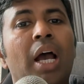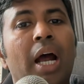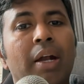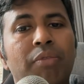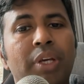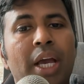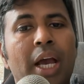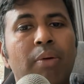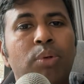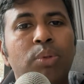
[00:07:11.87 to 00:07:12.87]
and we
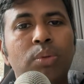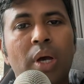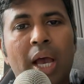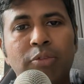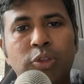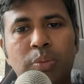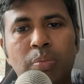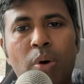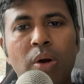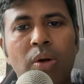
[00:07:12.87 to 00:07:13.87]
have to have
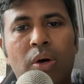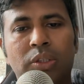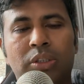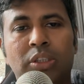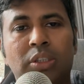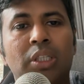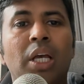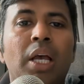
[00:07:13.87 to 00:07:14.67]
small losses.